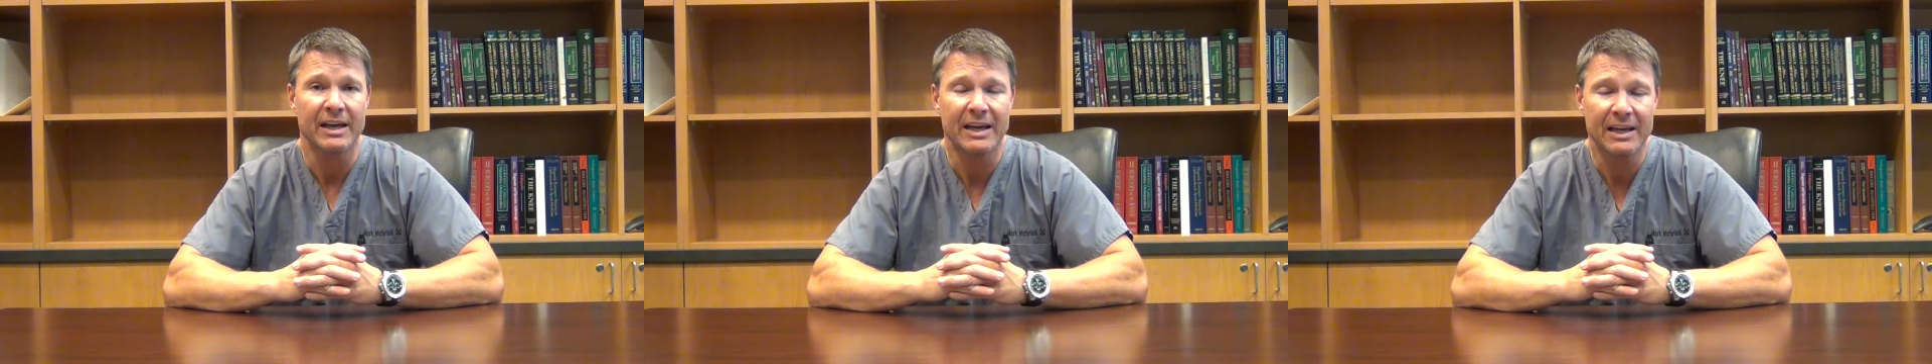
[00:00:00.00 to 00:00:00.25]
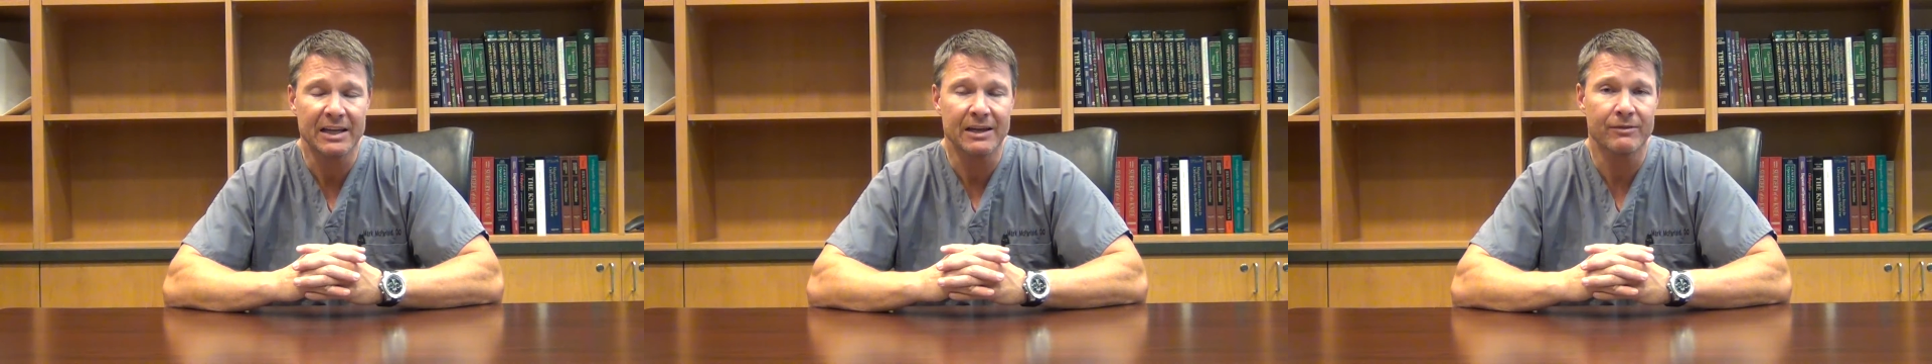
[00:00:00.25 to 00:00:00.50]

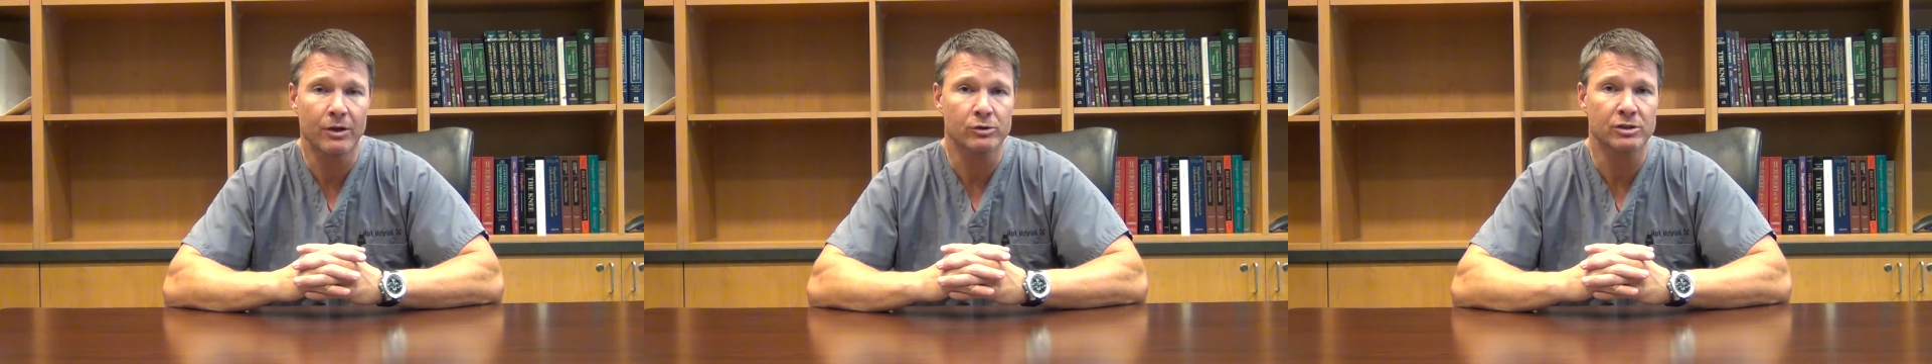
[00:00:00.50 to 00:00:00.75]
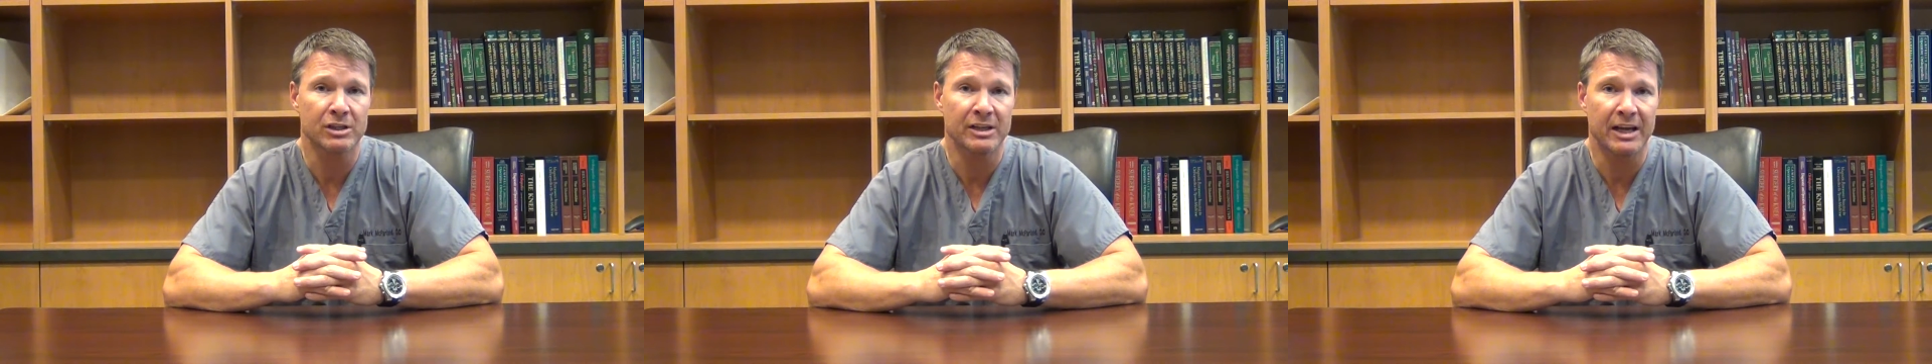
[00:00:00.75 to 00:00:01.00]
any of
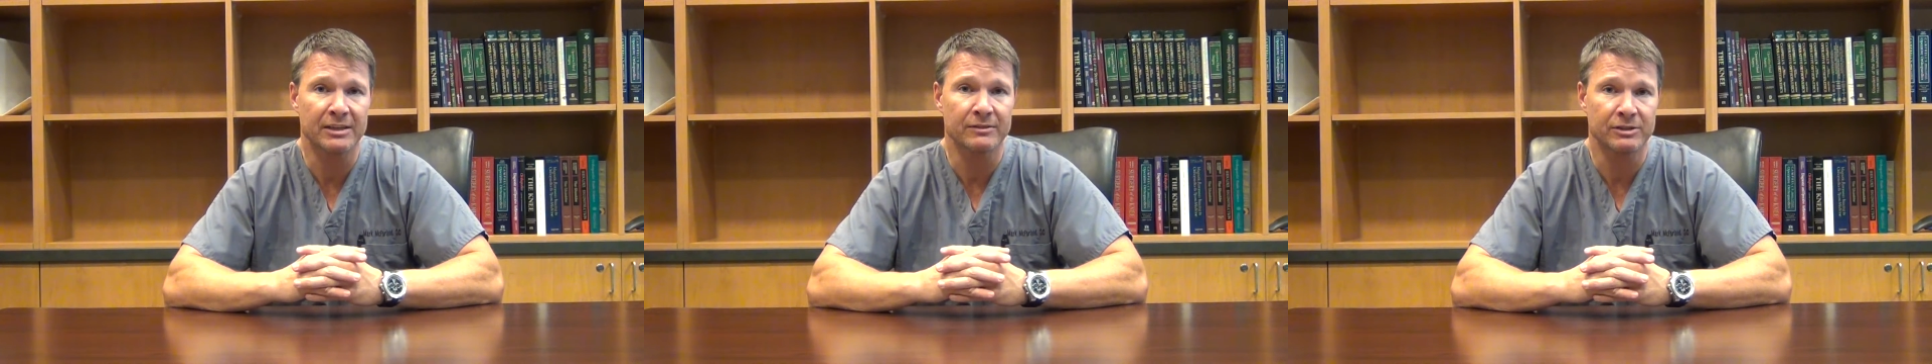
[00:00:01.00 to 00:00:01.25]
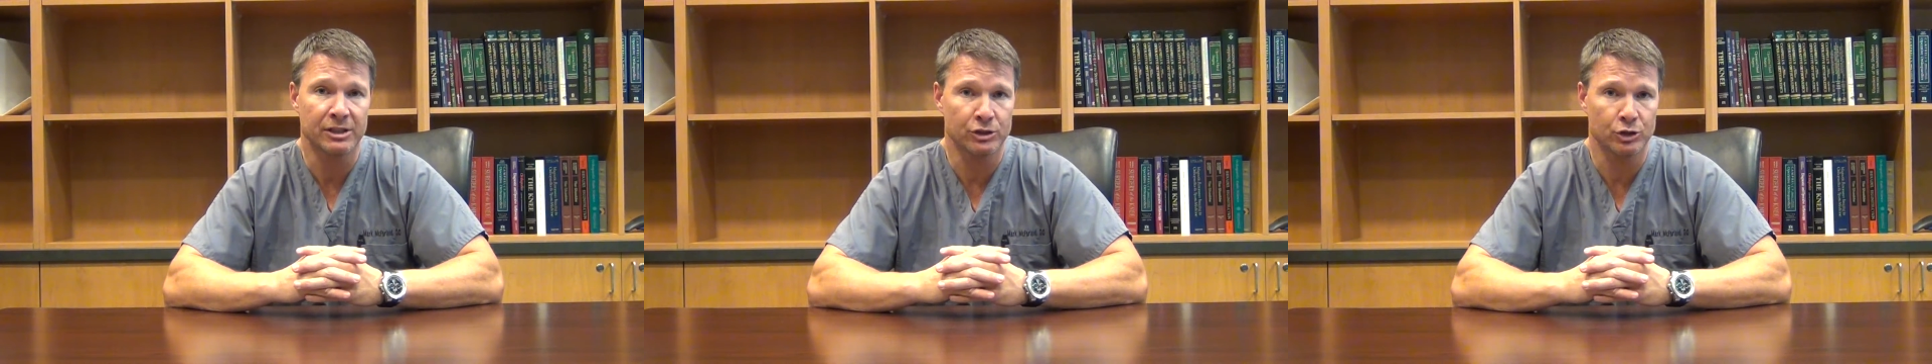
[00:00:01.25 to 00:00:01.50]
those
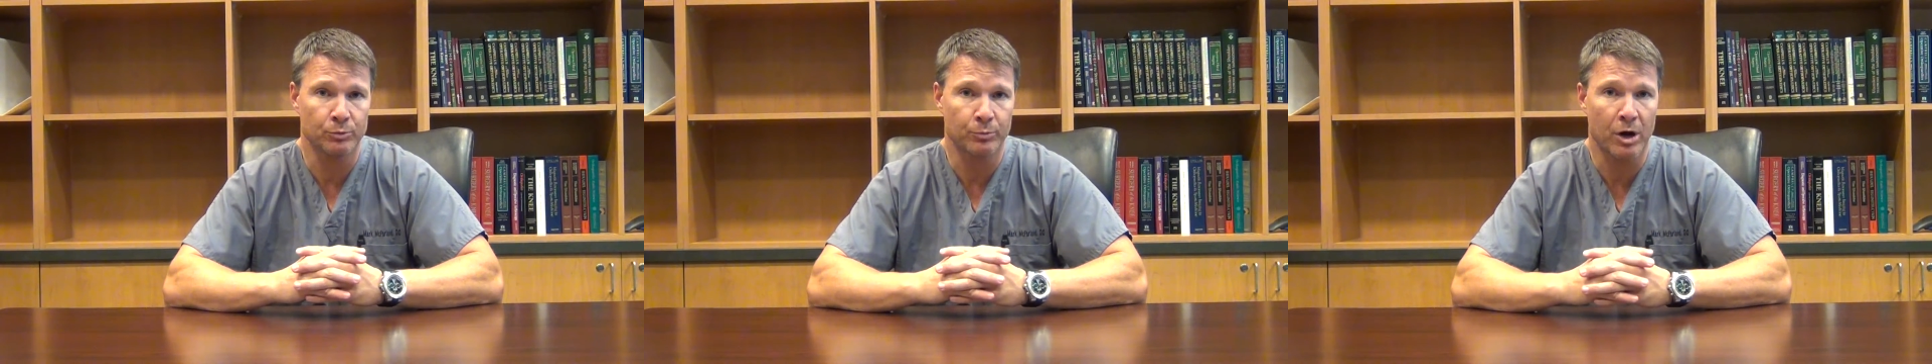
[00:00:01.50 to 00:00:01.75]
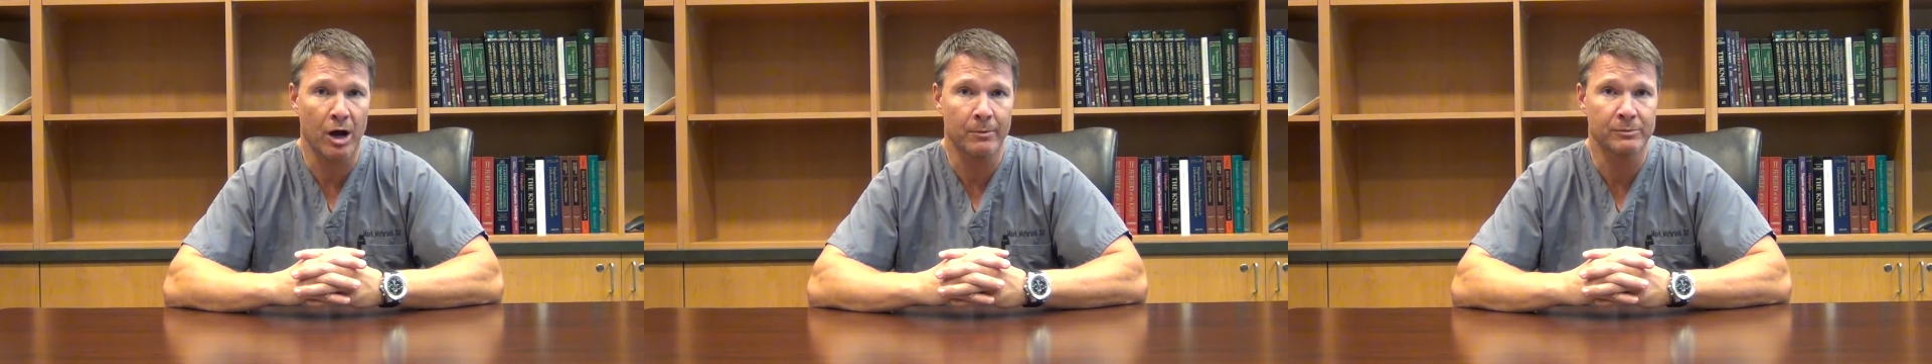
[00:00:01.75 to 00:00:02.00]
connective tissue
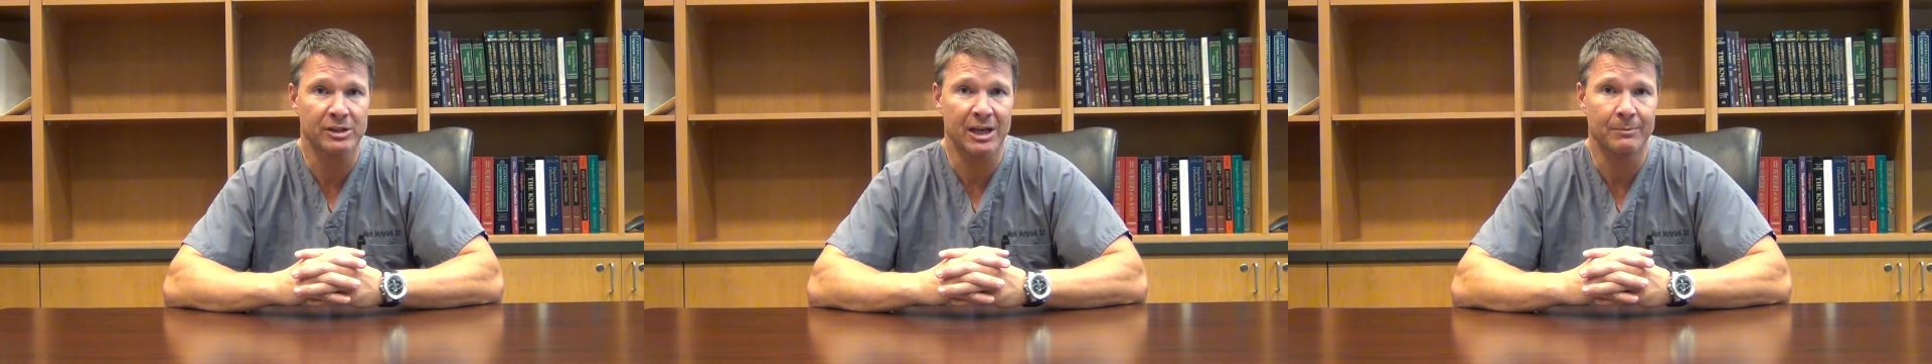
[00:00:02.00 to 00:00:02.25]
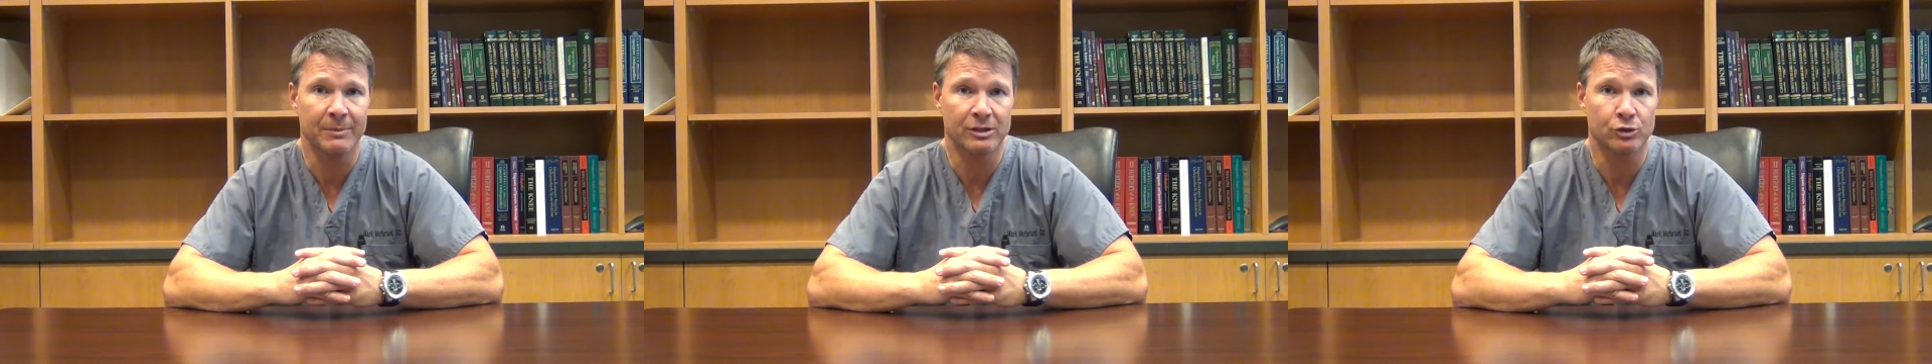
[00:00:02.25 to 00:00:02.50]
problems can be